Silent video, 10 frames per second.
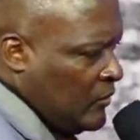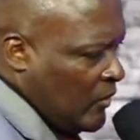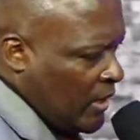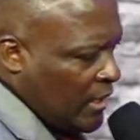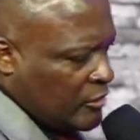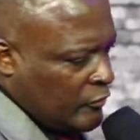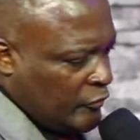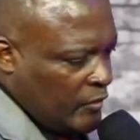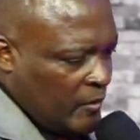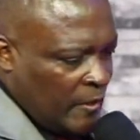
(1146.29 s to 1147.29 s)
Bwana
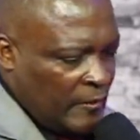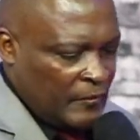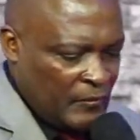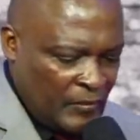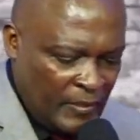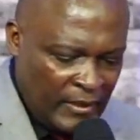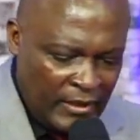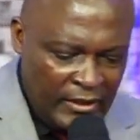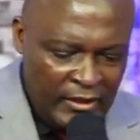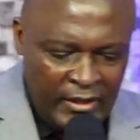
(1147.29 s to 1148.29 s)
asifiwe.
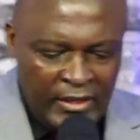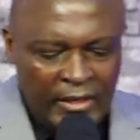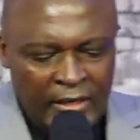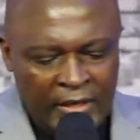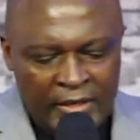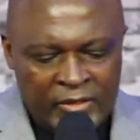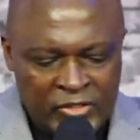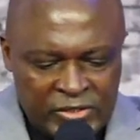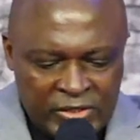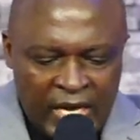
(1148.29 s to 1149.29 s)

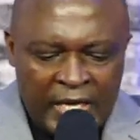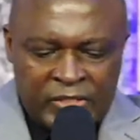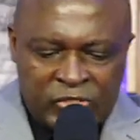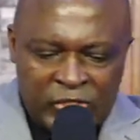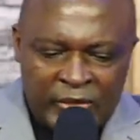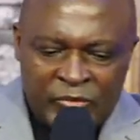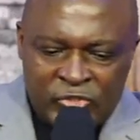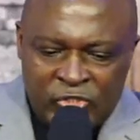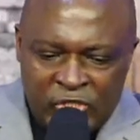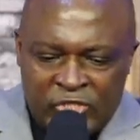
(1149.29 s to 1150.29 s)
It's that same
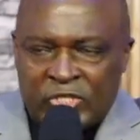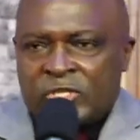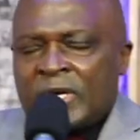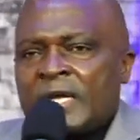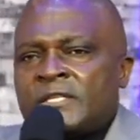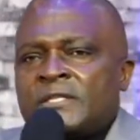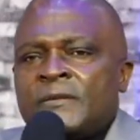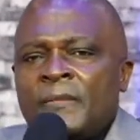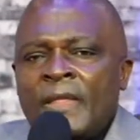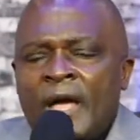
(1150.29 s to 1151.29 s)
Jesus Christ.
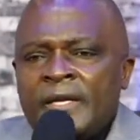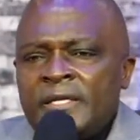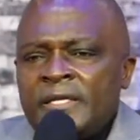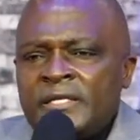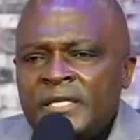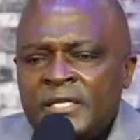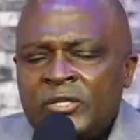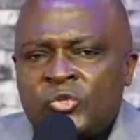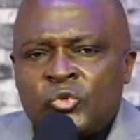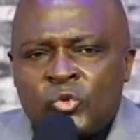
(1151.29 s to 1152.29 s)
And he did
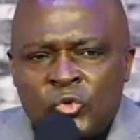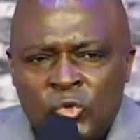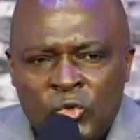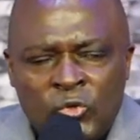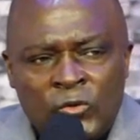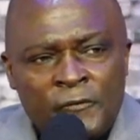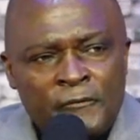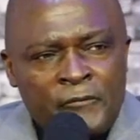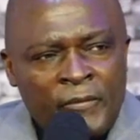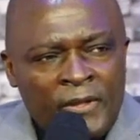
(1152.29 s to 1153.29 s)
it through
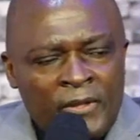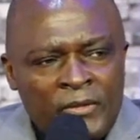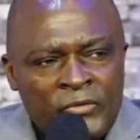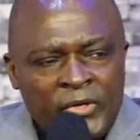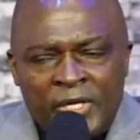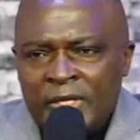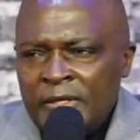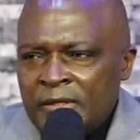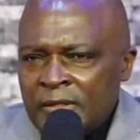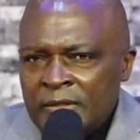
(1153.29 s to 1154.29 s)

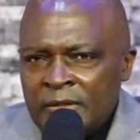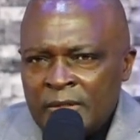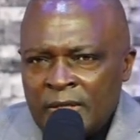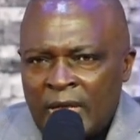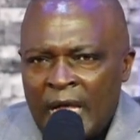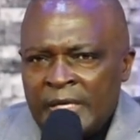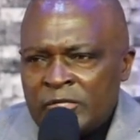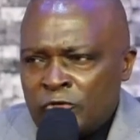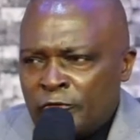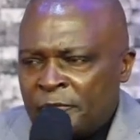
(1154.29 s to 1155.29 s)
three
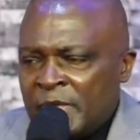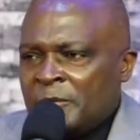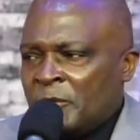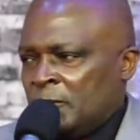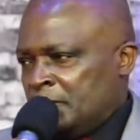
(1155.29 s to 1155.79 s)
kinds of people.